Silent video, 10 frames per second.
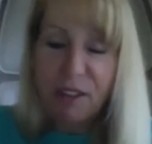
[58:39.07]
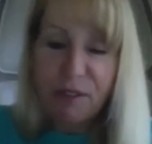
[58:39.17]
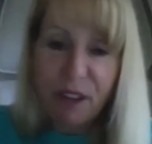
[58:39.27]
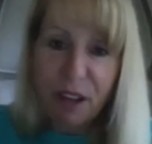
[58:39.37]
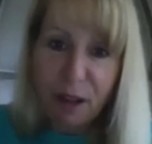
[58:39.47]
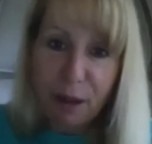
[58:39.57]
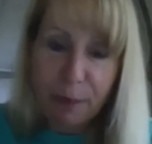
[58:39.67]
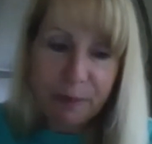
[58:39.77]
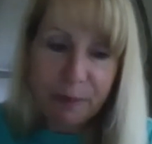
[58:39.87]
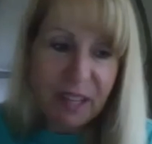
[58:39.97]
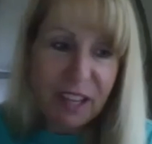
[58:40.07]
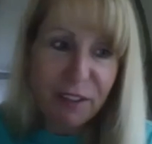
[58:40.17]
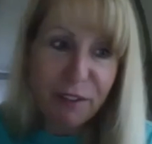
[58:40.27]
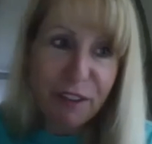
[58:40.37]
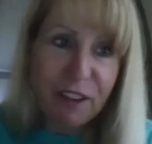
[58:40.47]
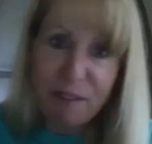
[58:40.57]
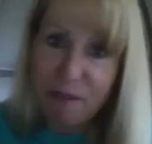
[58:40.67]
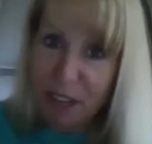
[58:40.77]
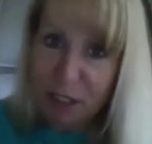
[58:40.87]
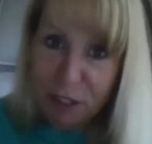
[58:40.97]
um, if an
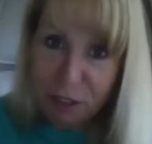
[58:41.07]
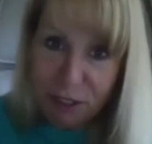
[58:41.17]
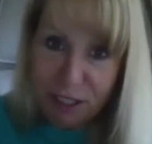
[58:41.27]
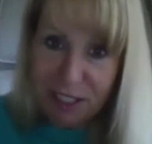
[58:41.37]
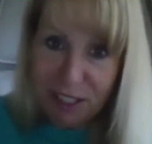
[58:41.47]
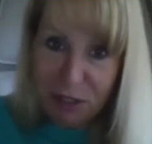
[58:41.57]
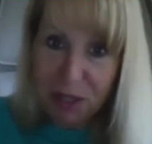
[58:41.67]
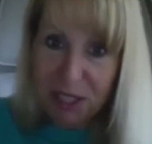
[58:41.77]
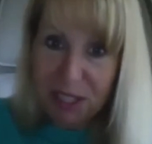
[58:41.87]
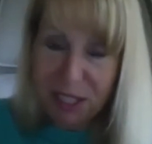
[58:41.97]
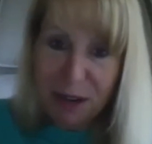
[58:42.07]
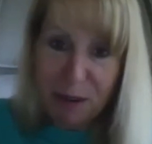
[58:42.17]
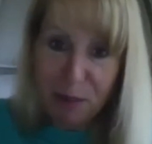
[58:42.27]
investor is interested in